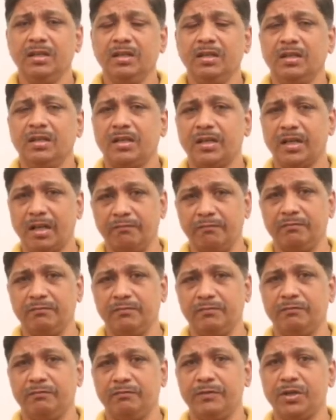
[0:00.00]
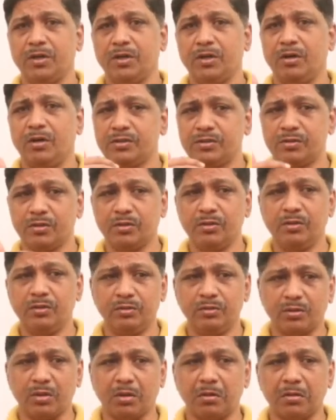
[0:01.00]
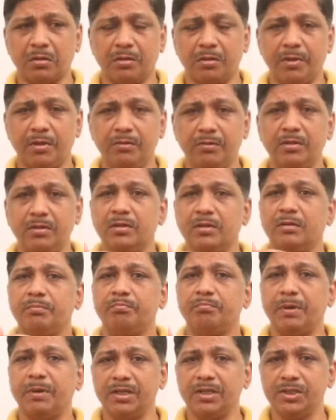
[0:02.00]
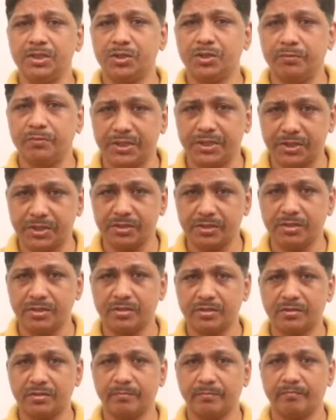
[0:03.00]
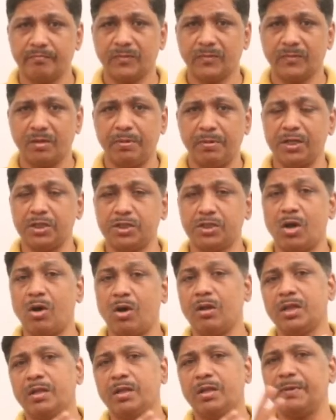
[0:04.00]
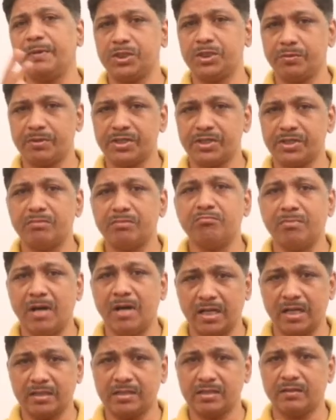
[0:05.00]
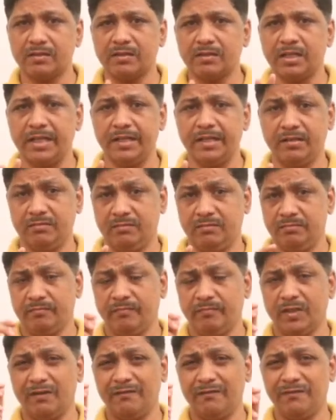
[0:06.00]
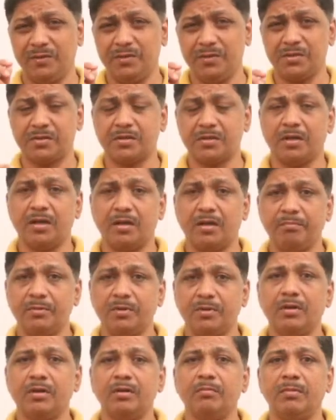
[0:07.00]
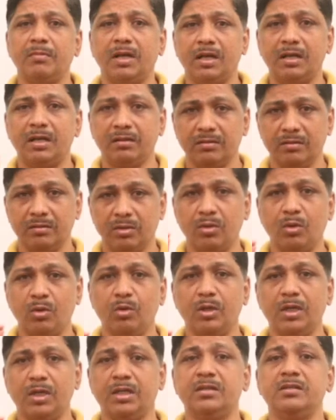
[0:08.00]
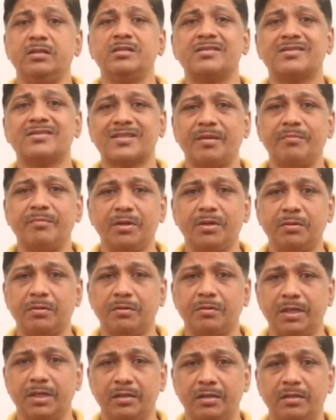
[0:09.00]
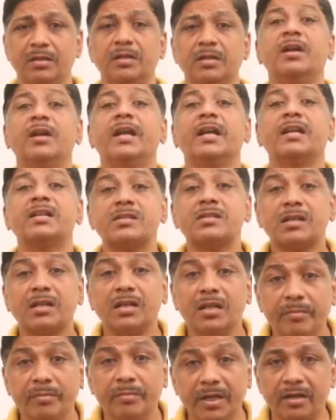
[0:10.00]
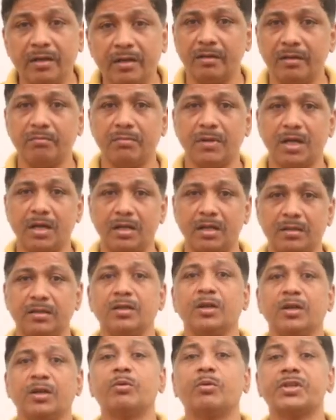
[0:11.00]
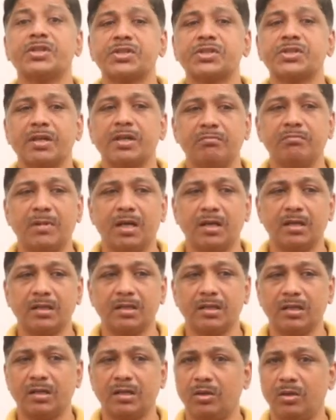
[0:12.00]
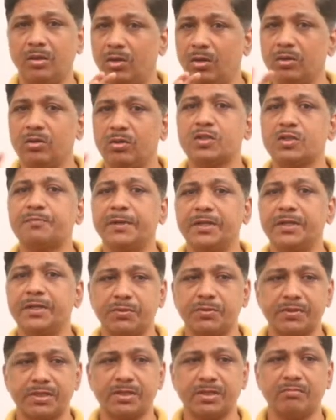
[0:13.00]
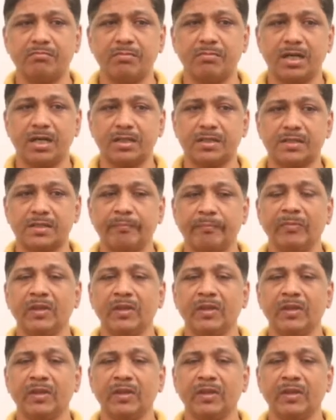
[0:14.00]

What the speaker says: Now, we also talk about punctuations. All the punctuation marks like full stop, comma, colon, semicolon, exclamatory mark, question mark, all those punctuation marks.